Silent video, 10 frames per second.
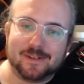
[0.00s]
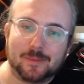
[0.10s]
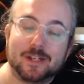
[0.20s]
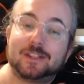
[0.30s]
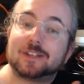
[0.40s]

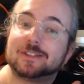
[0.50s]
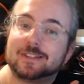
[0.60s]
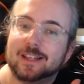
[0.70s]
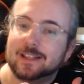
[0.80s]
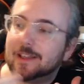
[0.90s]
but it
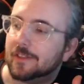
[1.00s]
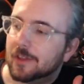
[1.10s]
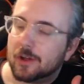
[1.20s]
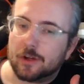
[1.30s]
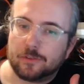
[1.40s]
doesn't.
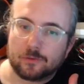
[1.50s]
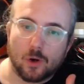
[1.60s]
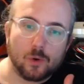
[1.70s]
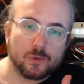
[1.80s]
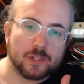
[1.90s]
The
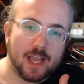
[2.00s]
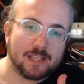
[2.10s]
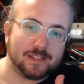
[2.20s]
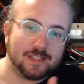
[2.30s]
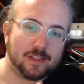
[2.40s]
Rode
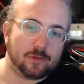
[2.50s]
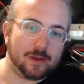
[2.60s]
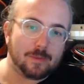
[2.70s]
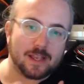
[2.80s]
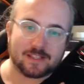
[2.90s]

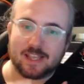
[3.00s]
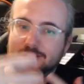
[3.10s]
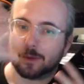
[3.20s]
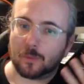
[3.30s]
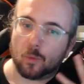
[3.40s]
NT3 mic
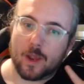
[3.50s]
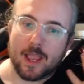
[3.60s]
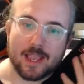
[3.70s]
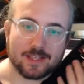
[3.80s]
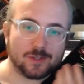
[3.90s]
takes up
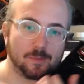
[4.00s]
way too